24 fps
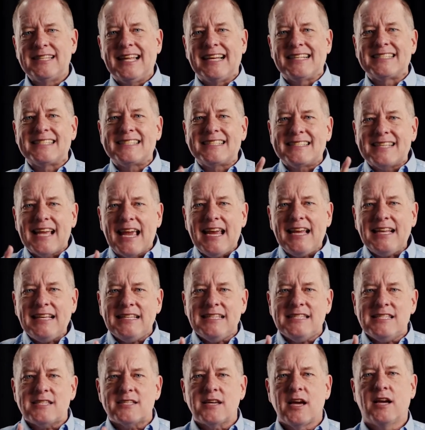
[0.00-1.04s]
that
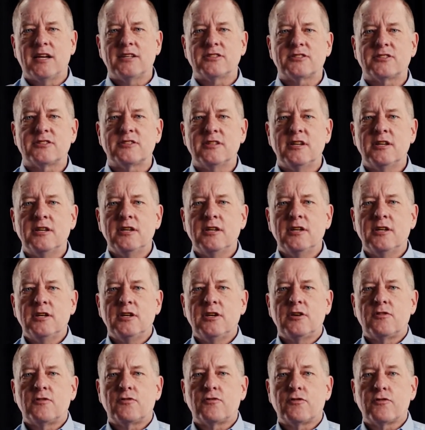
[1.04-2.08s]
Satan does
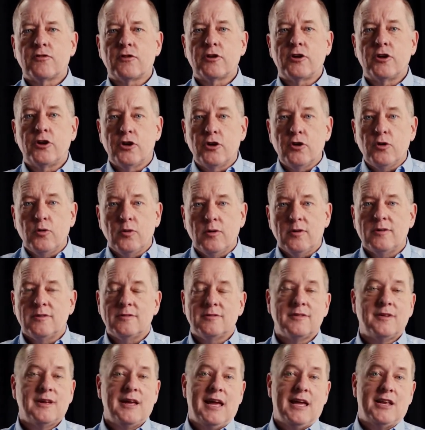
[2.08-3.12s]
for you
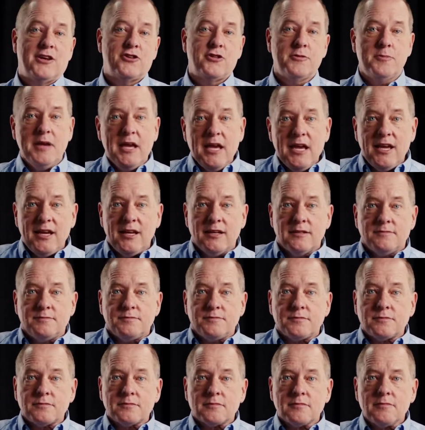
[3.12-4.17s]
and to me
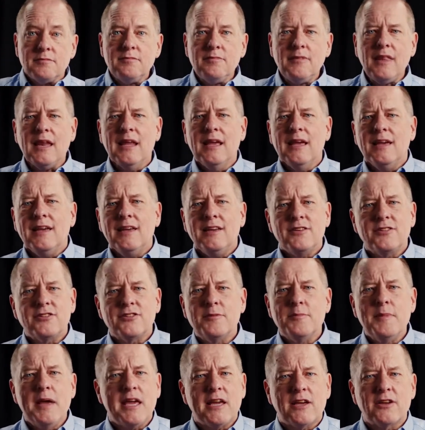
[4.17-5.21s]
is to
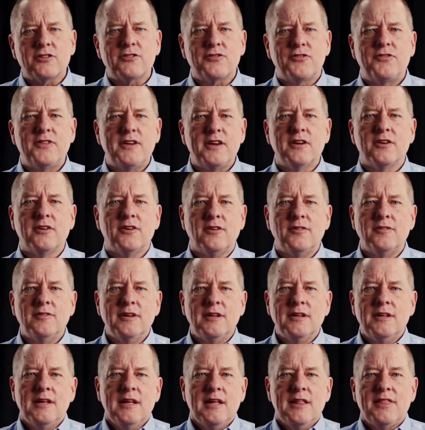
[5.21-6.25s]
make us feel
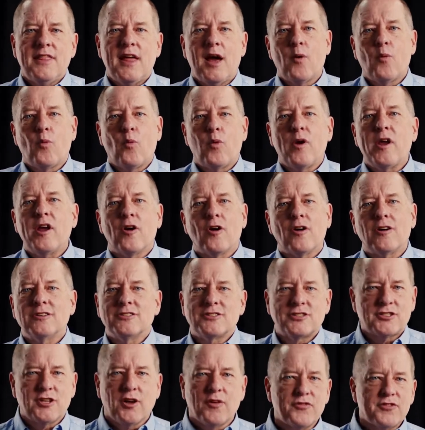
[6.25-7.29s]
that we are
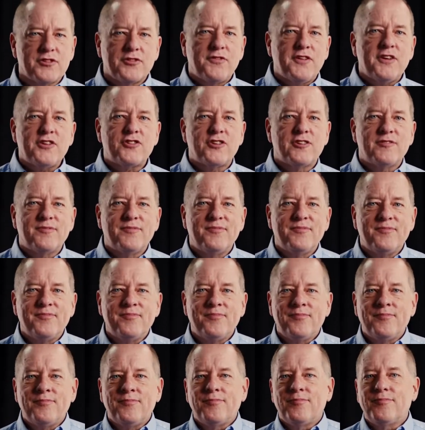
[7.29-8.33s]
self sufficient,
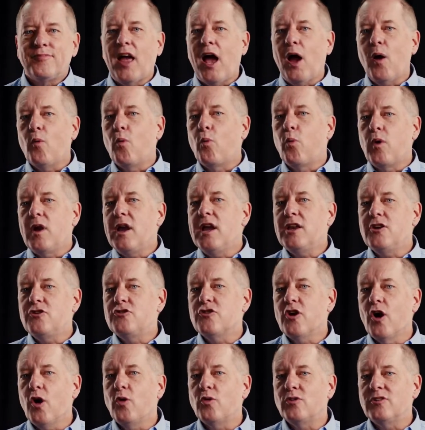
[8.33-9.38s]
that we
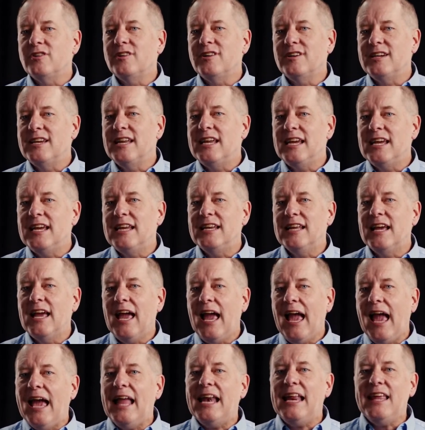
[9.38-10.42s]
don't need
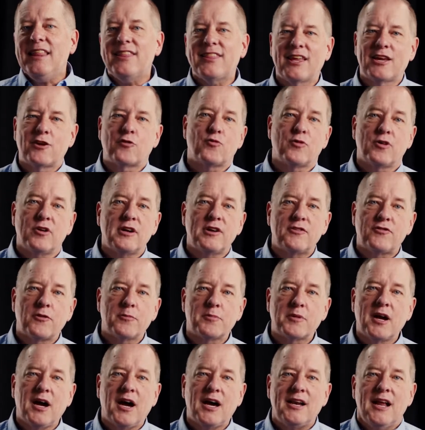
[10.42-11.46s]
anything really from
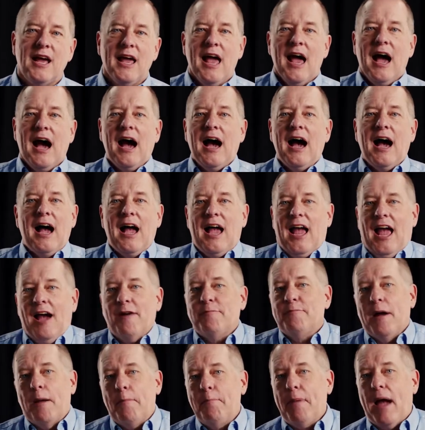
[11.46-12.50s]
God. I, I have
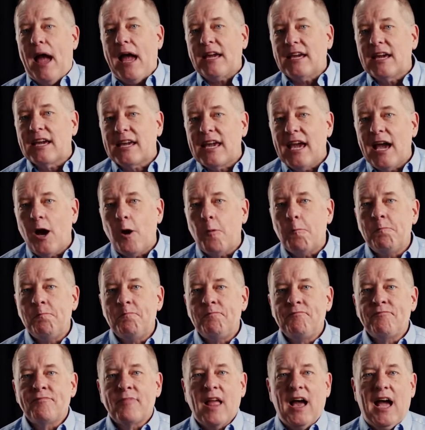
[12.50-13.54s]
my bank account.
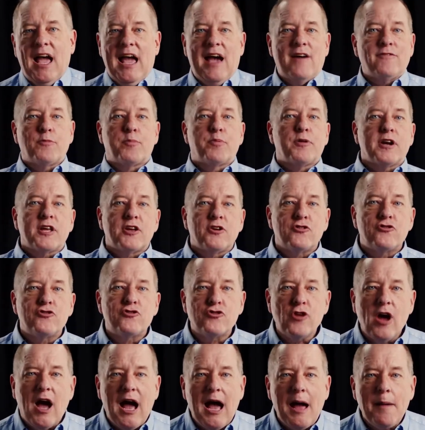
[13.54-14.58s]
I have a pretty good
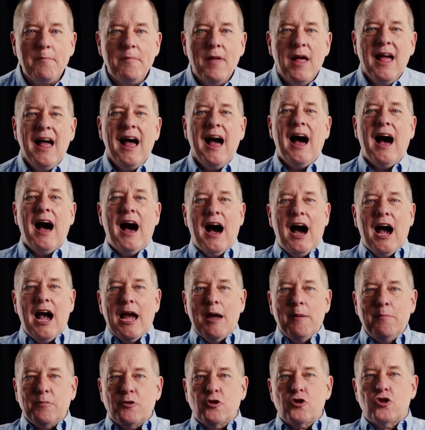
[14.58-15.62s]
job.
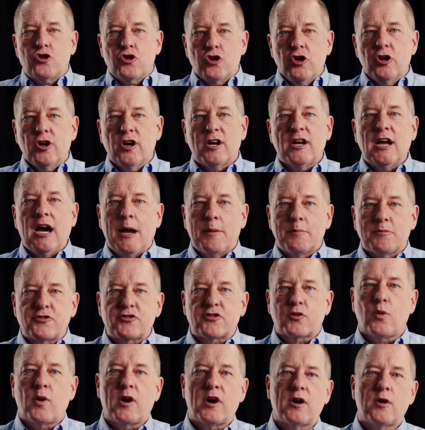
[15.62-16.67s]
I'm good. I'm
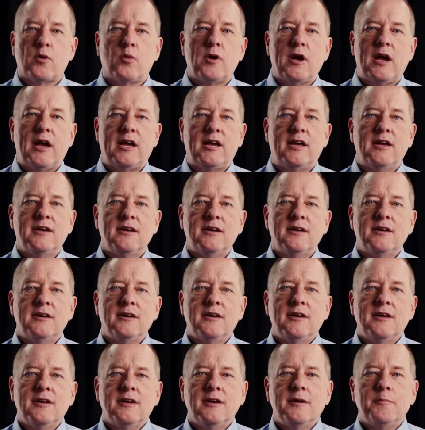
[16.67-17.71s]
squared away.
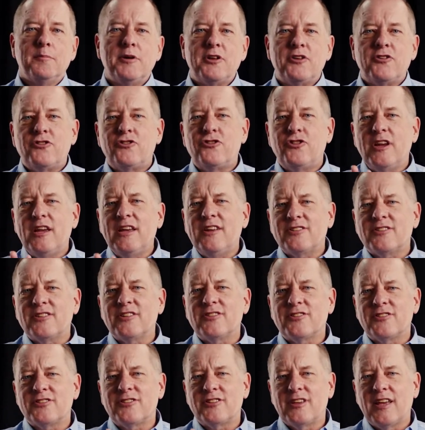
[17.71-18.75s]
But Jesus
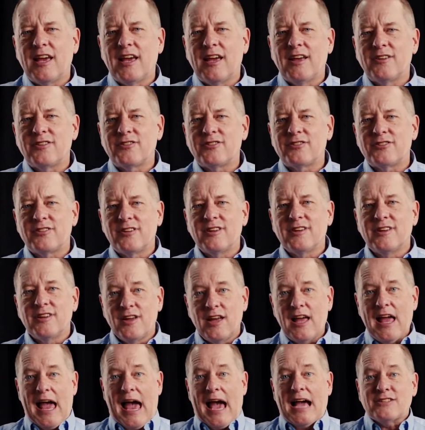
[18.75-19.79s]
says,
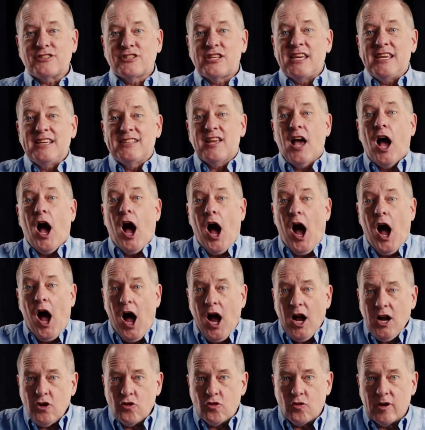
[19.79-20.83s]
as he's
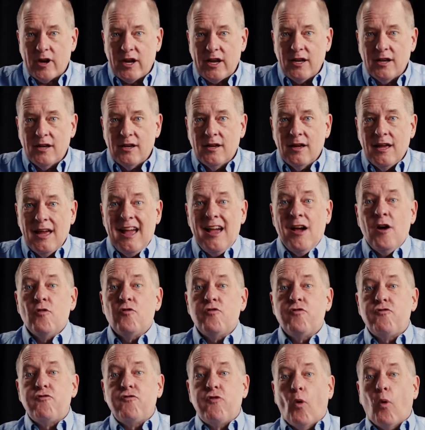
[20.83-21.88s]
hungry,
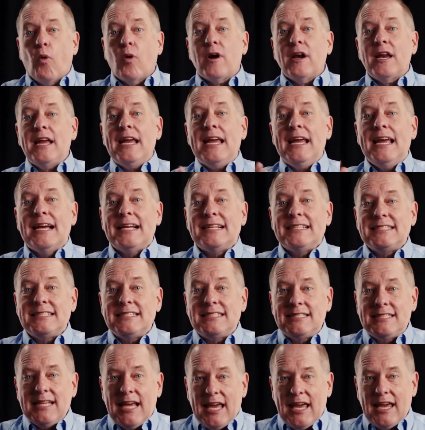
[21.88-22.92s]
40
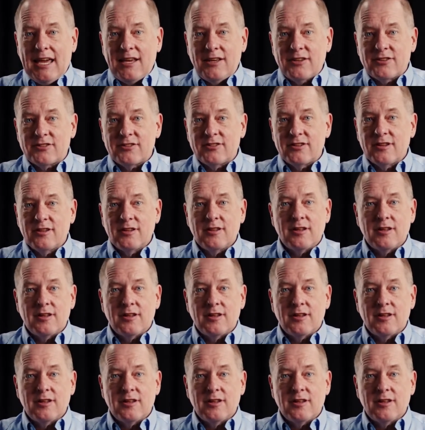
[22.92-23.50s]
days,